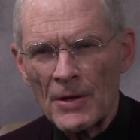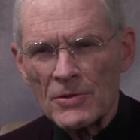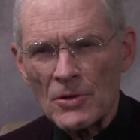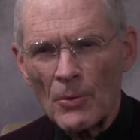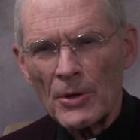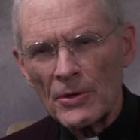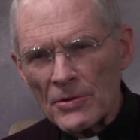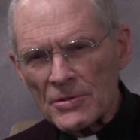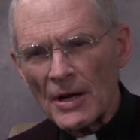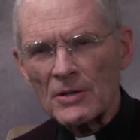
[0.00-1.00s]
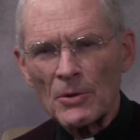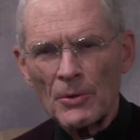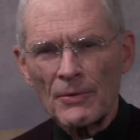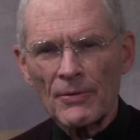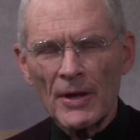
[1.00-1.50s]
So we use that to
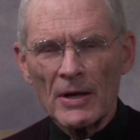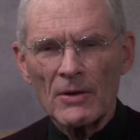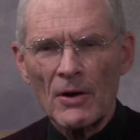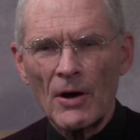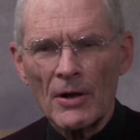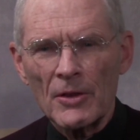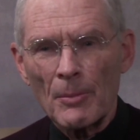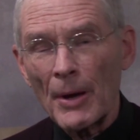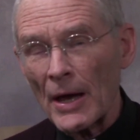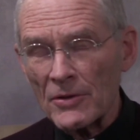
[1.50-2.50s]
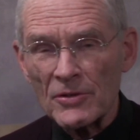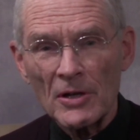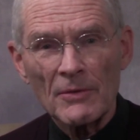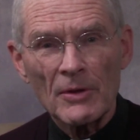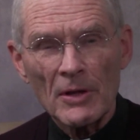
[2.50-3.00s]
reflect on the
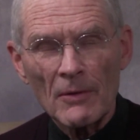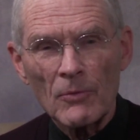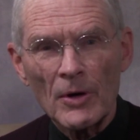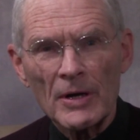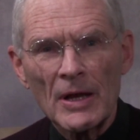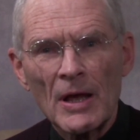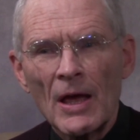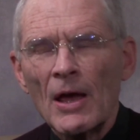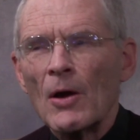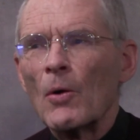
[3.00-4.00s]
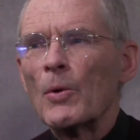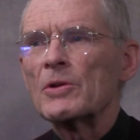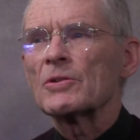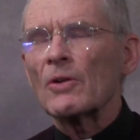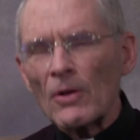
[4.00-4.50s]
passing of a loved one. We
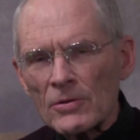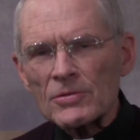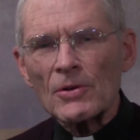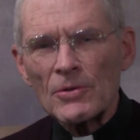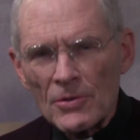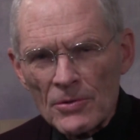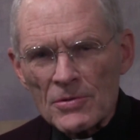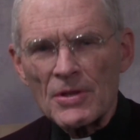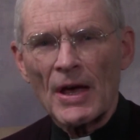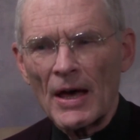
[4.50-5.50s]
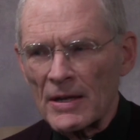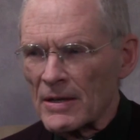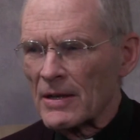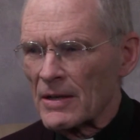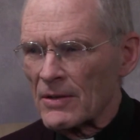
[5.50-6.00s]
should also use that
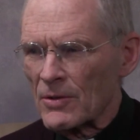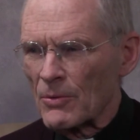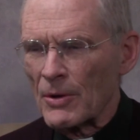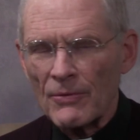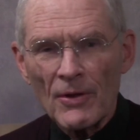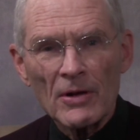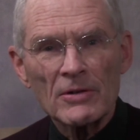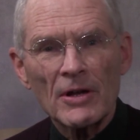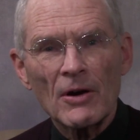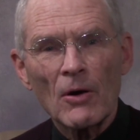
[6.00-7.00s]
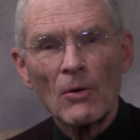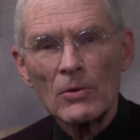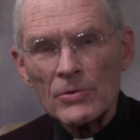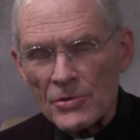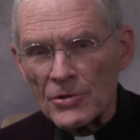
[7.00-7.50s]
to reflect on our
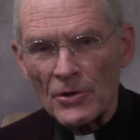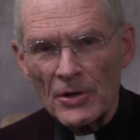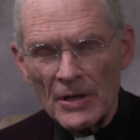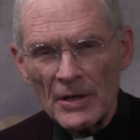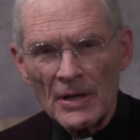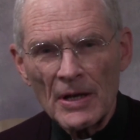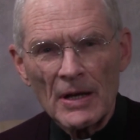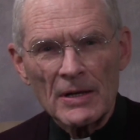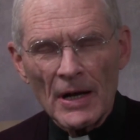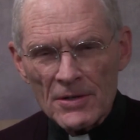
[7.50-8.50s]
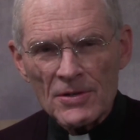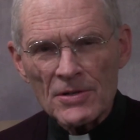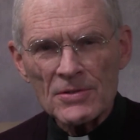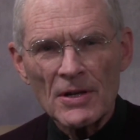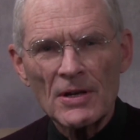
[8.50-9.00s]
own journey, not
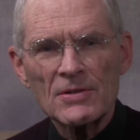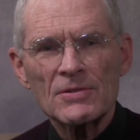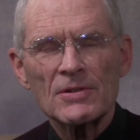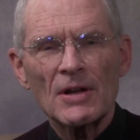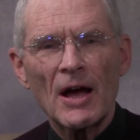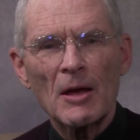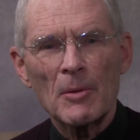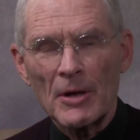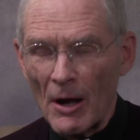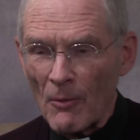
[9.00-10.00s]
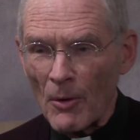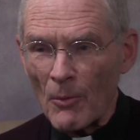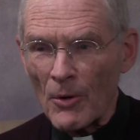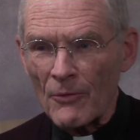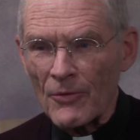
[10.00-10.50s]
just at Easter time and not
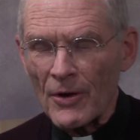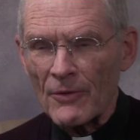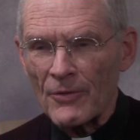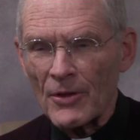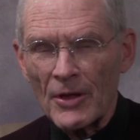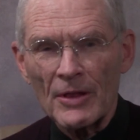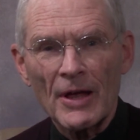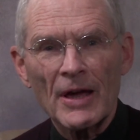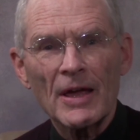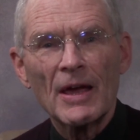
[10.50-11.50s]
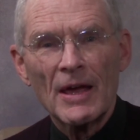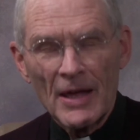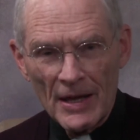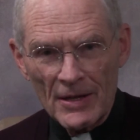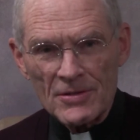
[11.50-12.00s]
when we're feeling like
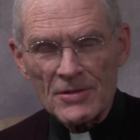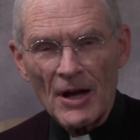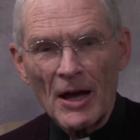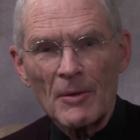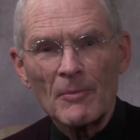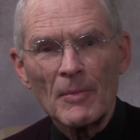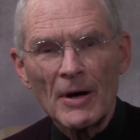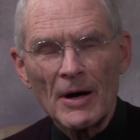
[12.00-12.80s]
it's time